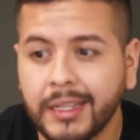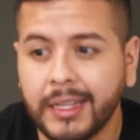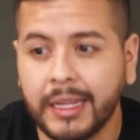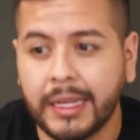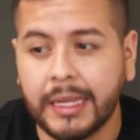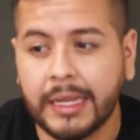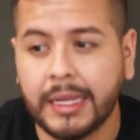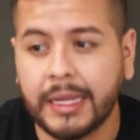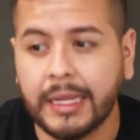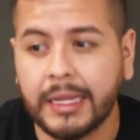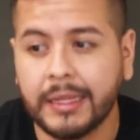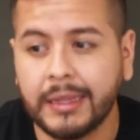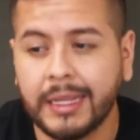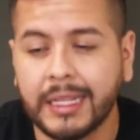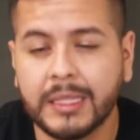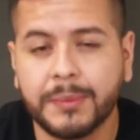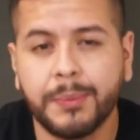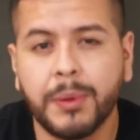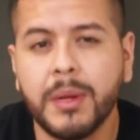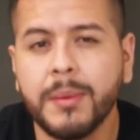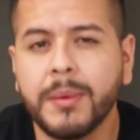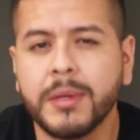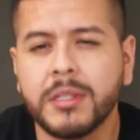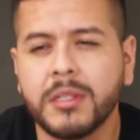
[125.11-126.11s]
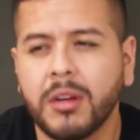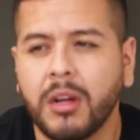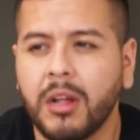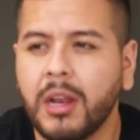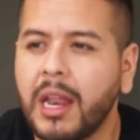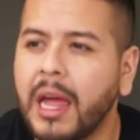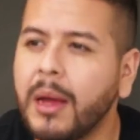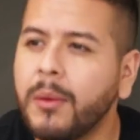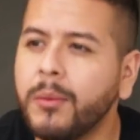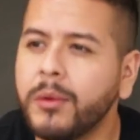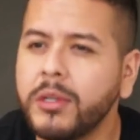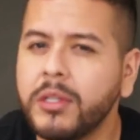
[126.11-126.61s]
And that's pretty much all
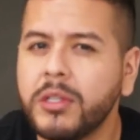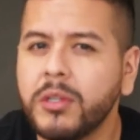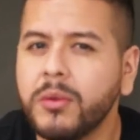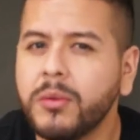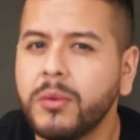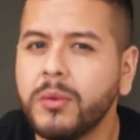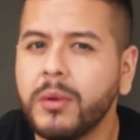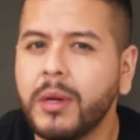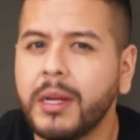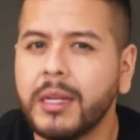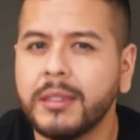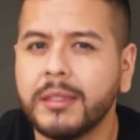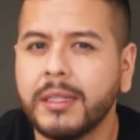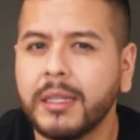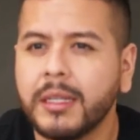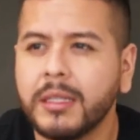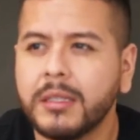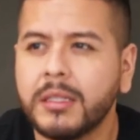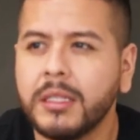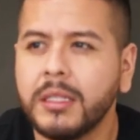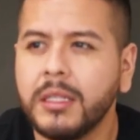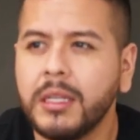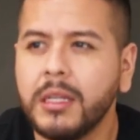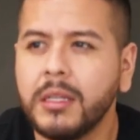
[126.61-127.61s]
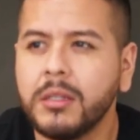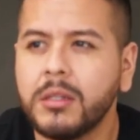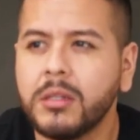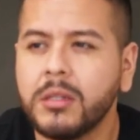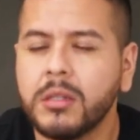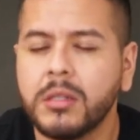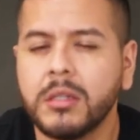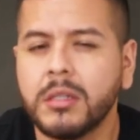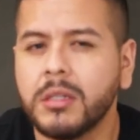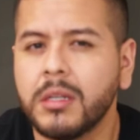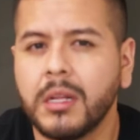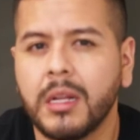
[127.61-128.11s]
I would do as like a
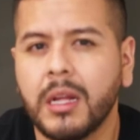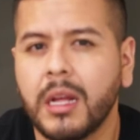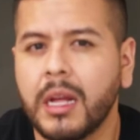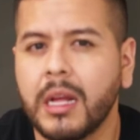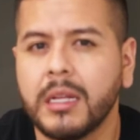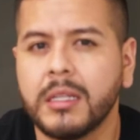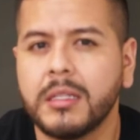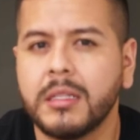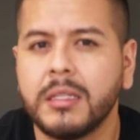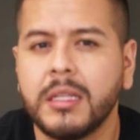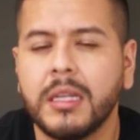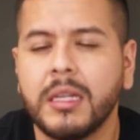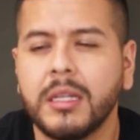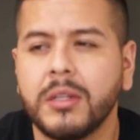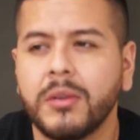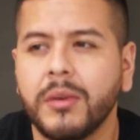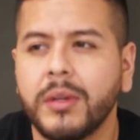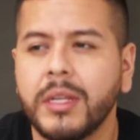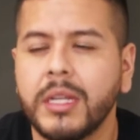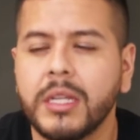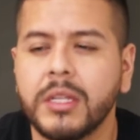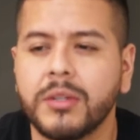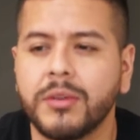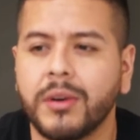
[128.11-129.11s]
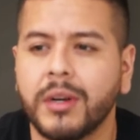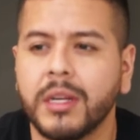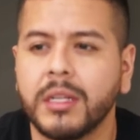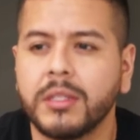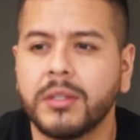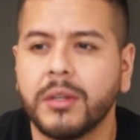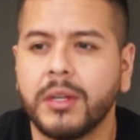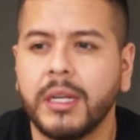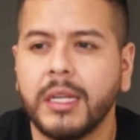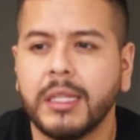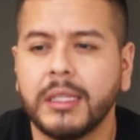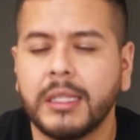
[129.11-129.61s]
teenager. I didn't do any drugs or
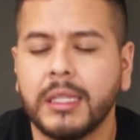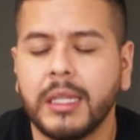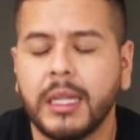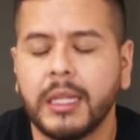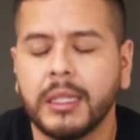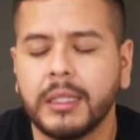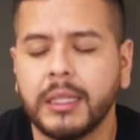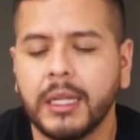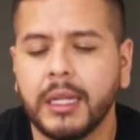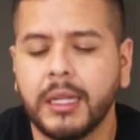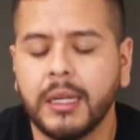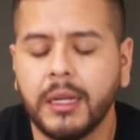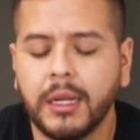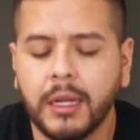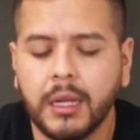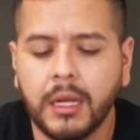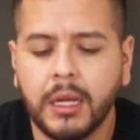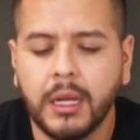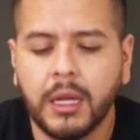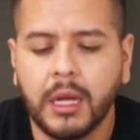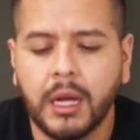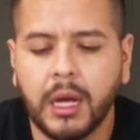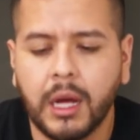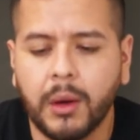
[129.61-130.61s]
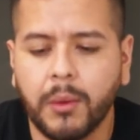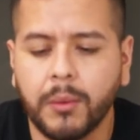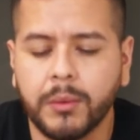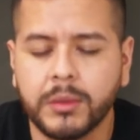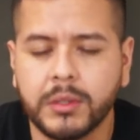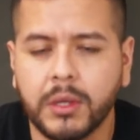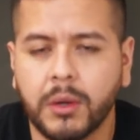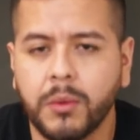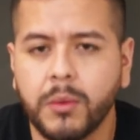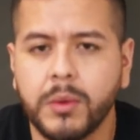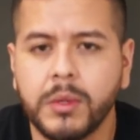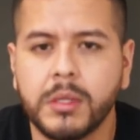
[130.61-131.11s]
anything like that. I was
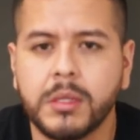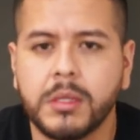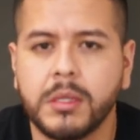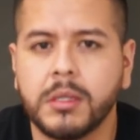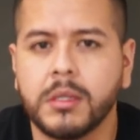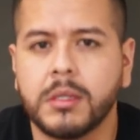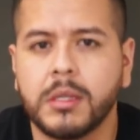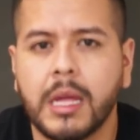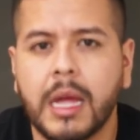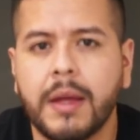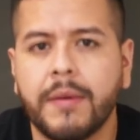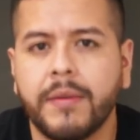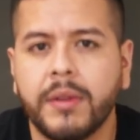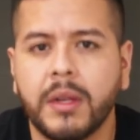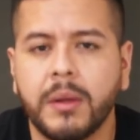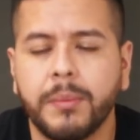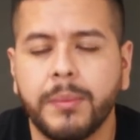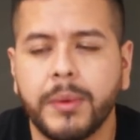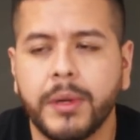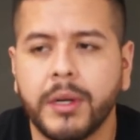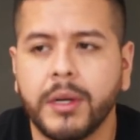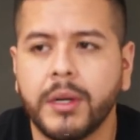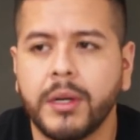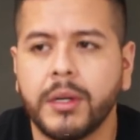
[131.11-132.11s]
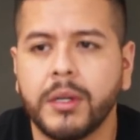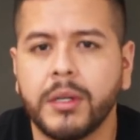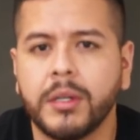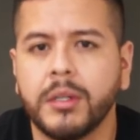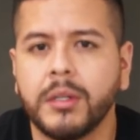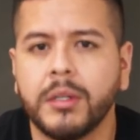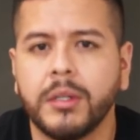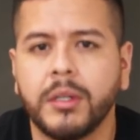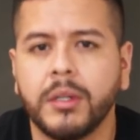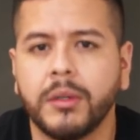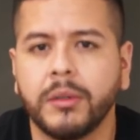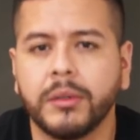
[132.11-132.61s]
always just having a
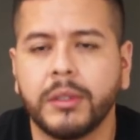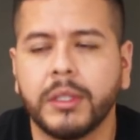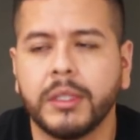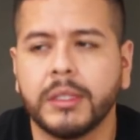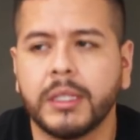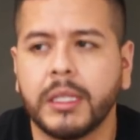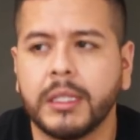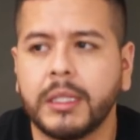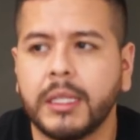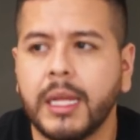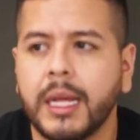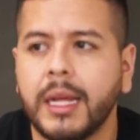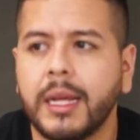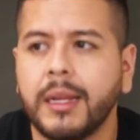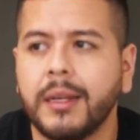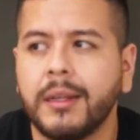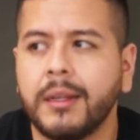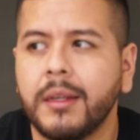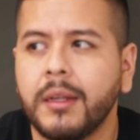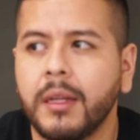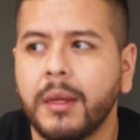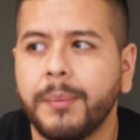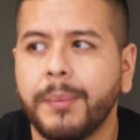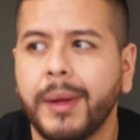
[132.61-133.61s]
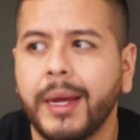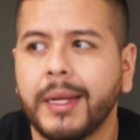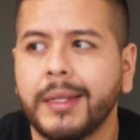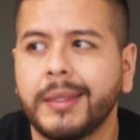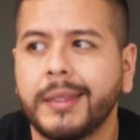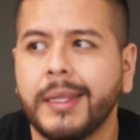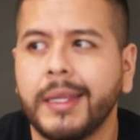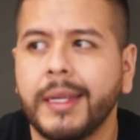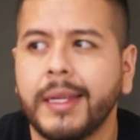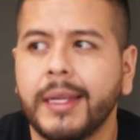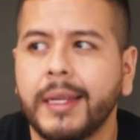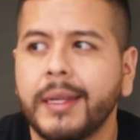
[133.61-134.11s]
beer, things like that. And back
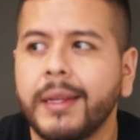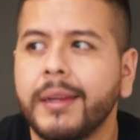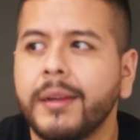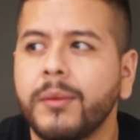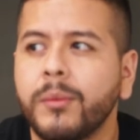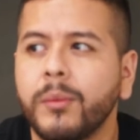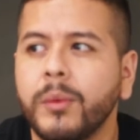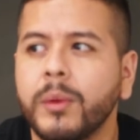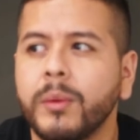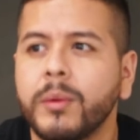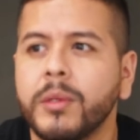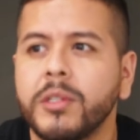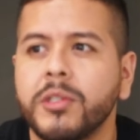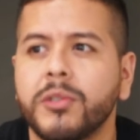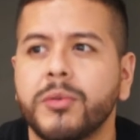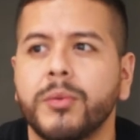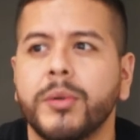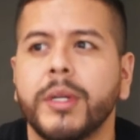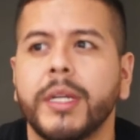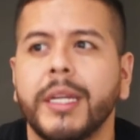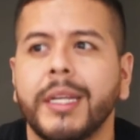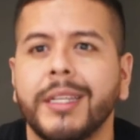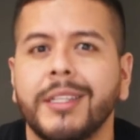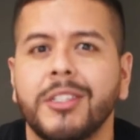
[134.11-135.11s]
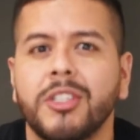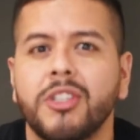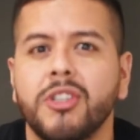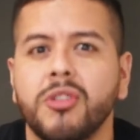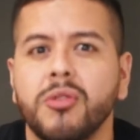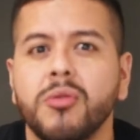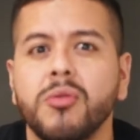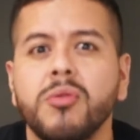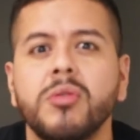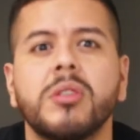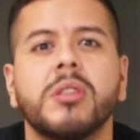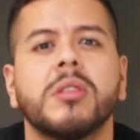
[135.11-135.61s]
then we would drink
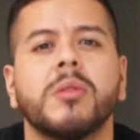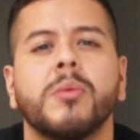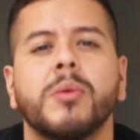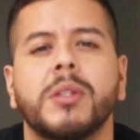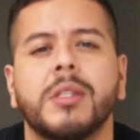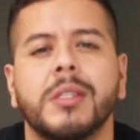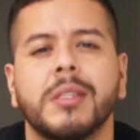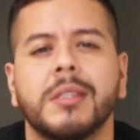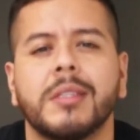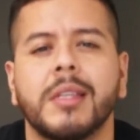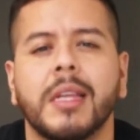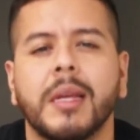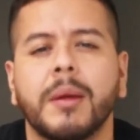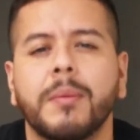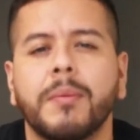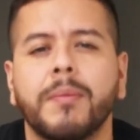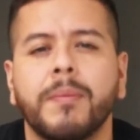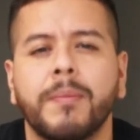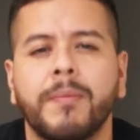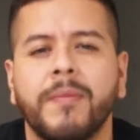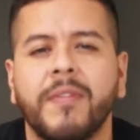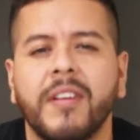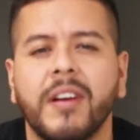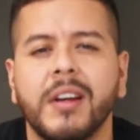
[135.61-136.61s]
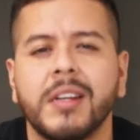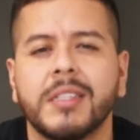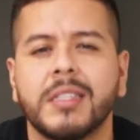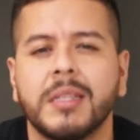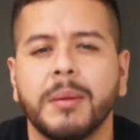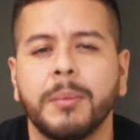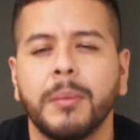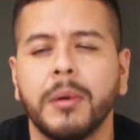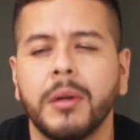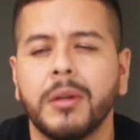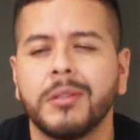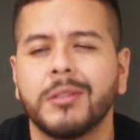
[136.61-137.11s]
juice, which is like very
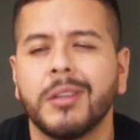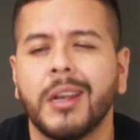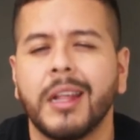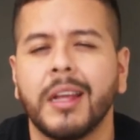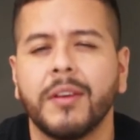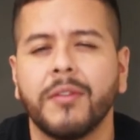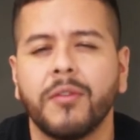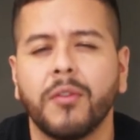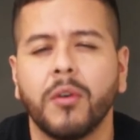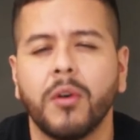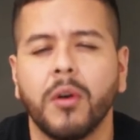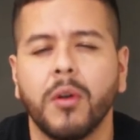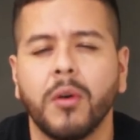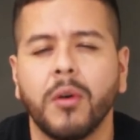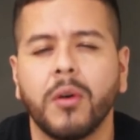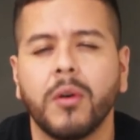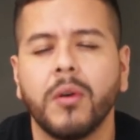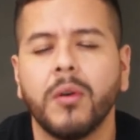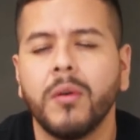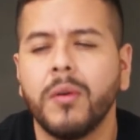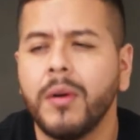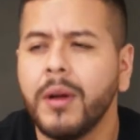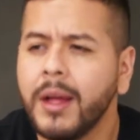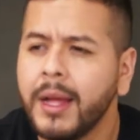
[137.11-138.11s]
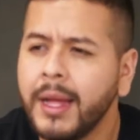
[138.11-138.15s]
similar to like Four Loko.